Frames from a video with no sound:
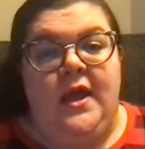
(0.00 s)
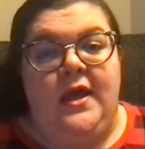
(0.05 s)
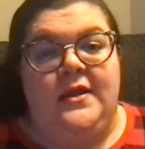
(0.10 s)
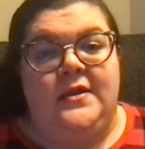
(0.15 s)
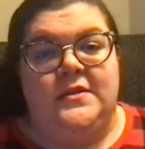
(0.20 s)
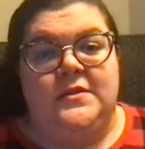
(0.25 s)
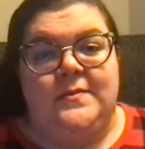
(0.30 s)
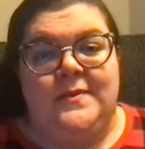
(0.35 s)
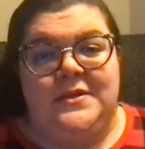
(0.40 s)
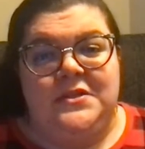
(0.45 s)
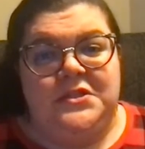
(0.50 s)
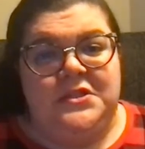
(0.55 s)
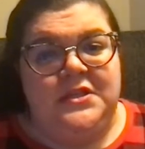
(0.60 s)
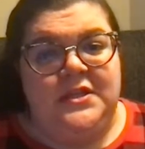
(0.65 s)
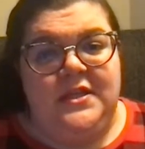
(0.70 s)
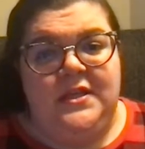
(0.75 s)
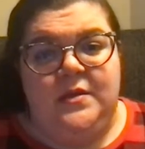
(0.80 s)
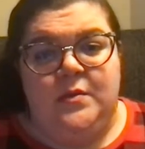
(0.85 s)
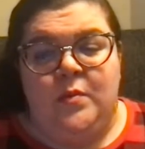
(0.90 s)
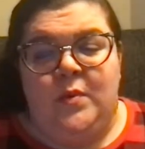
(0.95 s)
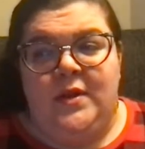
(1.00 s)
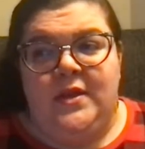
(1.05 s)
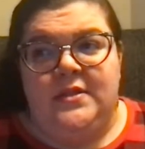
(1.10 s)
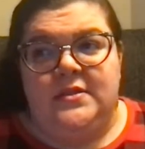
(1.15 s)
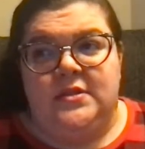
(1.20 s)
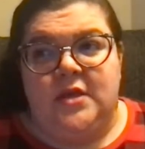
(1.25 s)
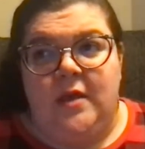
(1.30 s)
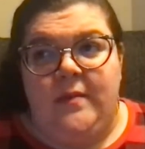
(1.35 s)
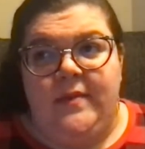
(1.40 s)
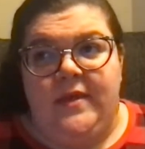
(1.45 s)
And especially when
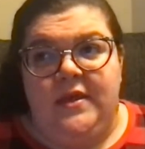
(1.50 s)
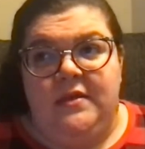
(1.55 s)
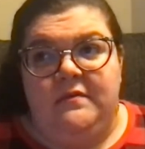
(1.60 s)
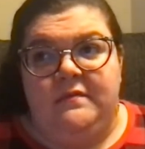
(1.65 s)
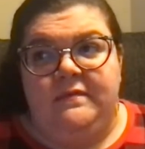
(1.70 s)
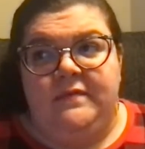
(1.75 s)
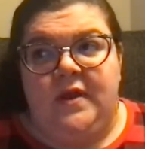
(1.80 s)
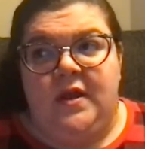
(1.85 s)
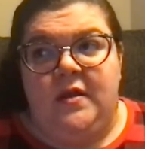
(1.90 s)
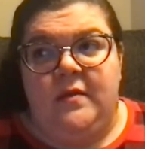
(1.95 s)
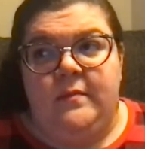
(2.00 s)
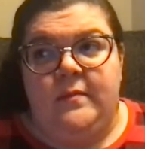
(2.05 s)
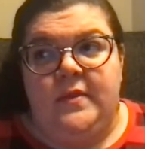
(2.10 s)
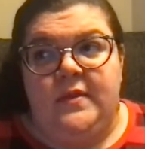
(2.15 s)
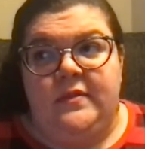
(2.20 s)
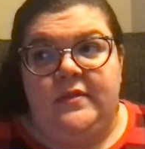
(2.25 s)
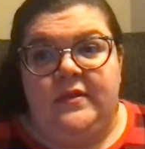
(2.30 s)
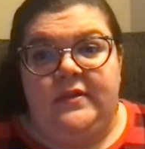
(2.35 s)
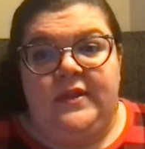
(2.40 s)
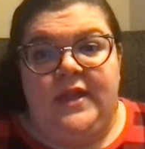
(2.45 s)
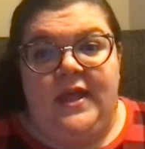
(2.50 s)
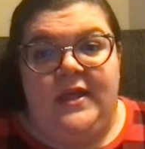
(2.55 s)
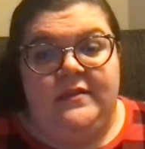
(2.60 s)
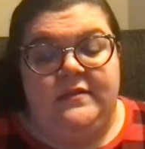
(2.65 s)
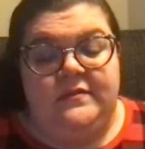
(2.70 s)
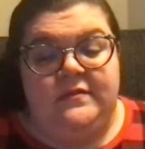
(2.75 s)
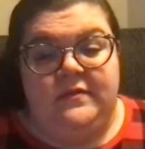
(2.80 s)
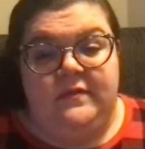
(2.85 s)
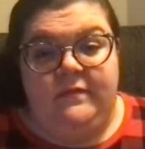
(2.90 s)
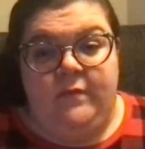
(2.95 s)
it's coming from the
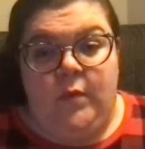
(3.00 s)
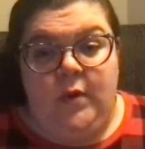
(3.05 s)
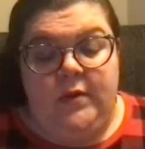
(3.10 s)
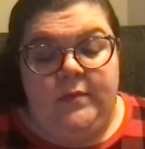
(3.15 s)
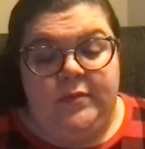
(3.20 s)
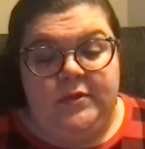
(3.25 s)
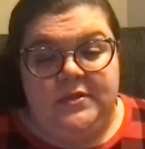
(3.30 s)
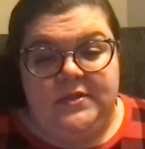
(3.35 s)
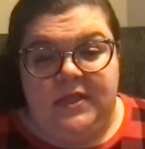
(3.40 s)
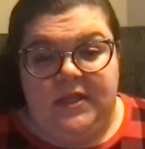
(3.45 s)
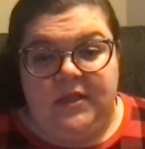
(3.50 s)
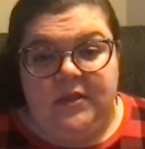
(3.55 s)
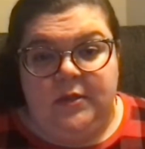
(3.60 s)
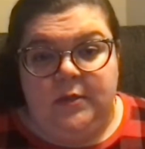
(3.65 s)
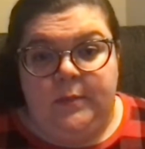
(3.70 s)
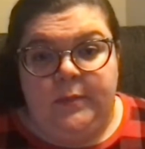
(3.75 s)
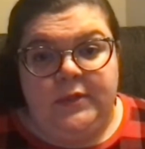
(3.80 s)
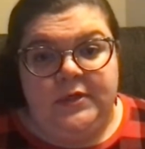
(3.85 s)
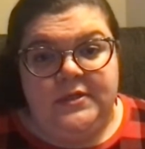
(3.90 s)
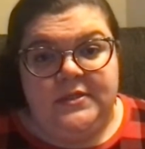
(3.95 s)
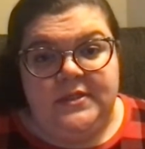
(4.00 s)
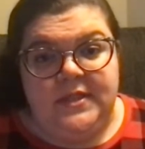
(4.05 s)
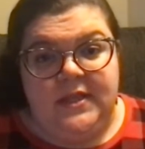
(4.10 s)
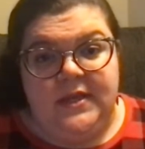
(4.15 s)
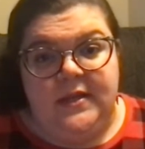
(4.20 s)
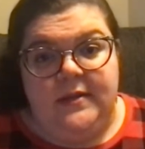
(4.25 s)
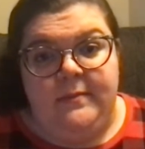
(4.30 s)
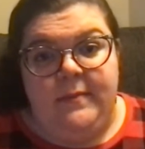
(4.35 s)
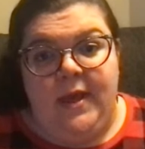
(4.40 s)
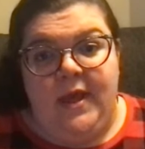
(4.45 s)
lens of one particular
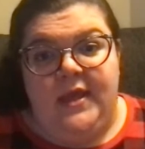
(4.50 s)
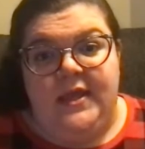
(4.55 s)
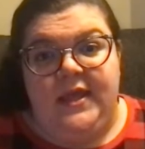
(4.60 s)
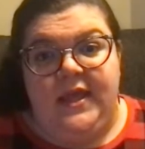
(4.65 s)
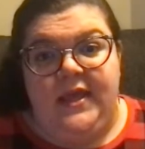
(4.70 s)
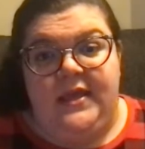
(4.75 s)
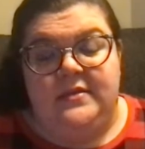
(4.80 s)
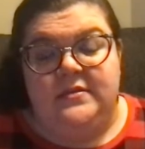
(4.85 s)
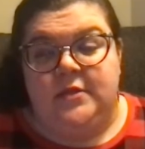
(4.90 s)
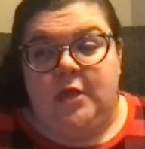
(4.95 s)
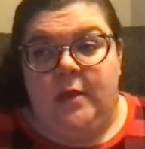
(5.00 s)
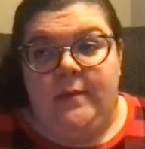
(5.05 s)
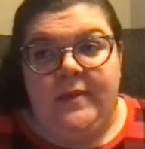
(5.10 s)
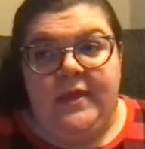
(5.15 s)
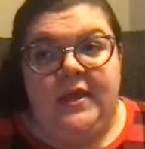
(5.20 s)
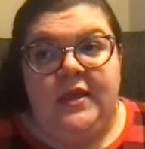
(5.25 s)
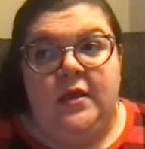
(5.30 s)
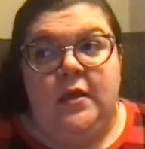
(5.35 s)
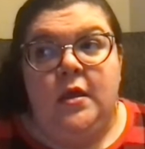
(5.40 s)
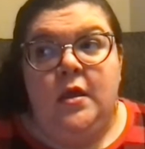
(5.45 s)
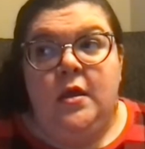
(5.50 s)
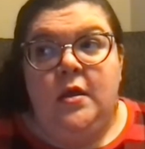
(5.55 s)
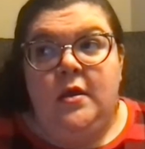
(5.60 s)
person, in my case, coming